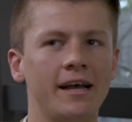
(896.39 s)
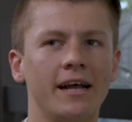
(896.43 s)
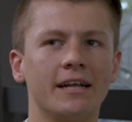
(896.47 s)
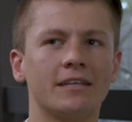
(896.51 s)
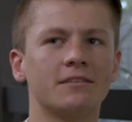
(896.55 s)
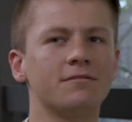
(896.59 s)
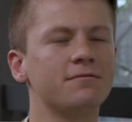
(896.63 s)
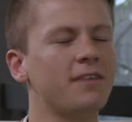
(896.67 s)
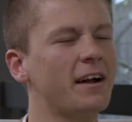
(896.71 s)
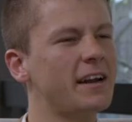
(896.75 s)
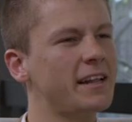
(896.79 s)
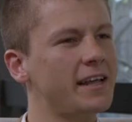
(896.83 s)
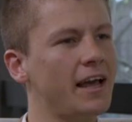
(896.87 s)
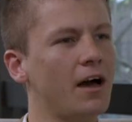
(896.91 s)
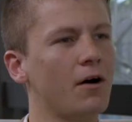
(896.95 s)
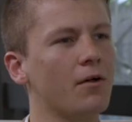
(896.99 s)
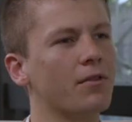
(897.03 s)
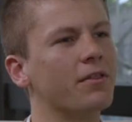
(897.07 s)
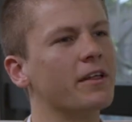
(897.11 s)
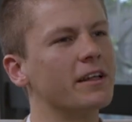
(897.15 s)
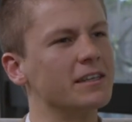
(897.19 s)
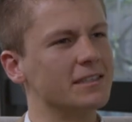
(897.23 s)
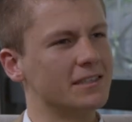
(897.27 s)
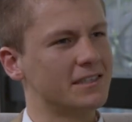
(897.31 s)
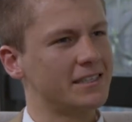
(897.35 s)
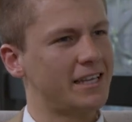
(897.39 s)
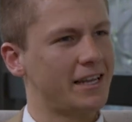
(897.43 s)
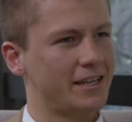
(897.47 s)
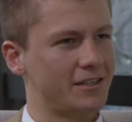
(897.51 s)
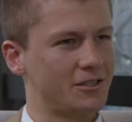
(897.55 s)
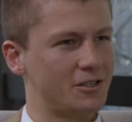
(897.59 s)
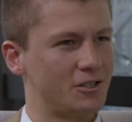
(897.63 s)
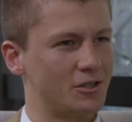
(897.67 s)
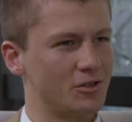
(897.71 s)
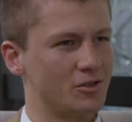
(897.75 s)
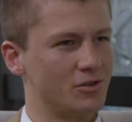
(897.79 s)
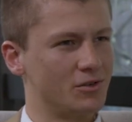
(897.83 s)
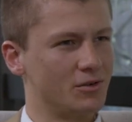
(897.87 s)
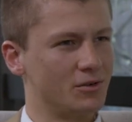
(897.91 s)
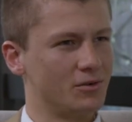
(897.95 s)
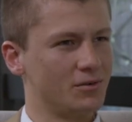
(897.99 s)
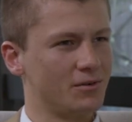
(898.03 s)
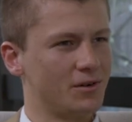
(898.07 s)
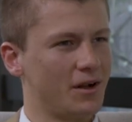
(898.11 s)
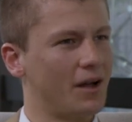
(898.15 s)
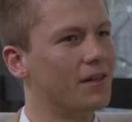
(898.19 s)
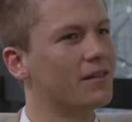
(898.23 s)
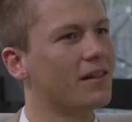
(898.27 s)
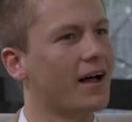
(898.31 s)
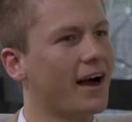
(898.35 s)
it's funny how things tend to
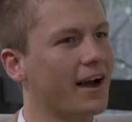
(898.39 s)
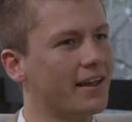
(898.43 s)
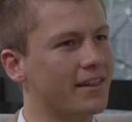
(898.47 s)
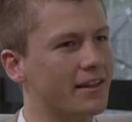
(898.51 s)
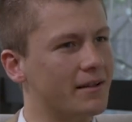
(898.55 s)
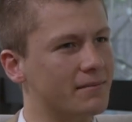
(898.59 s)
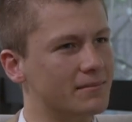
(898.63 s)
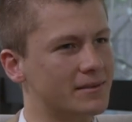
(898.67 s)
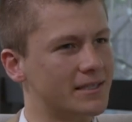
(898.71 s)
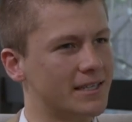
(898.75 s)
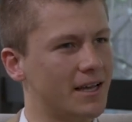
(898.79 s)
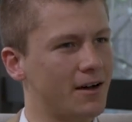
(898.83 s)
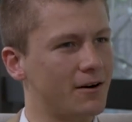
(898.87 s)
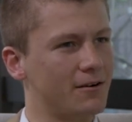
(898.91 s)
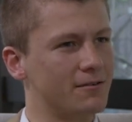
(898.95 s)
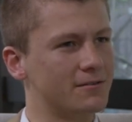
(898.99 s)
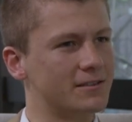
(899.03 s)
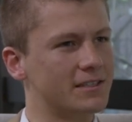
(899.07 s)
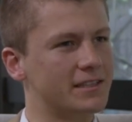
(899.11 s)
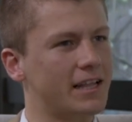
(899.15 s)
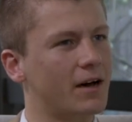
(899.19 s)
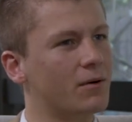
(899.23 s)
align themselves.